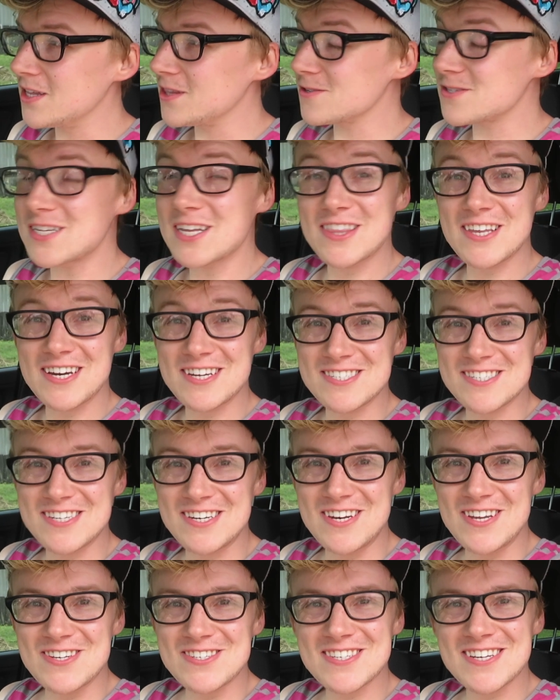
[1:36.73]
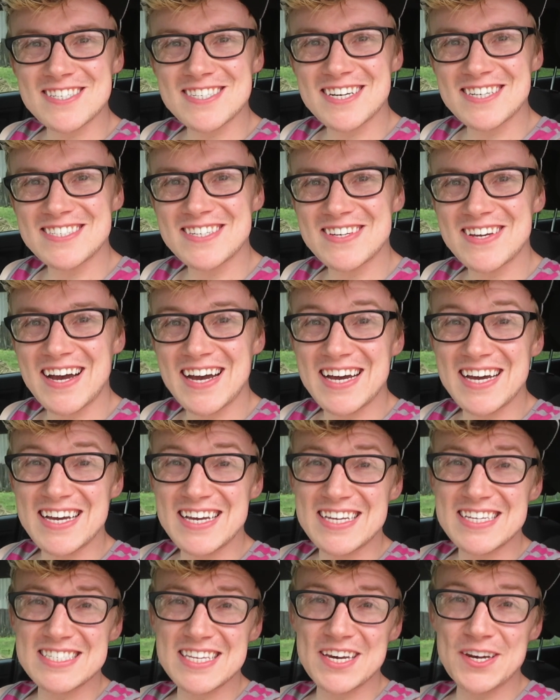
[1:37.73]
There's nothing else to do, so I'll talk to you
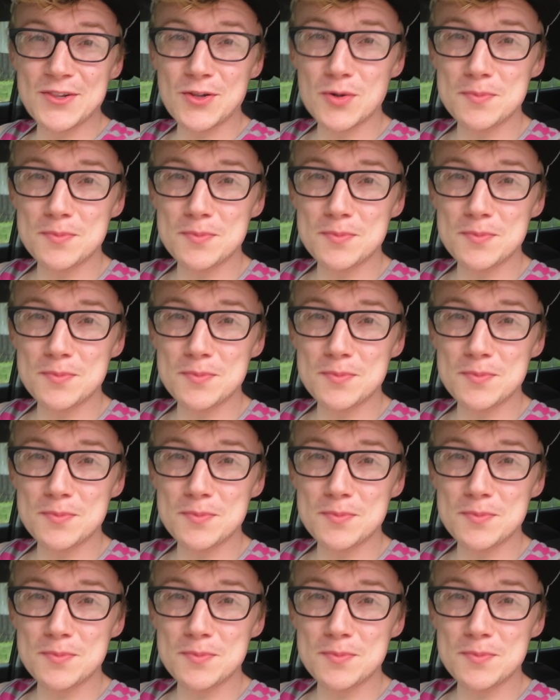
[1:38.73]
guys in a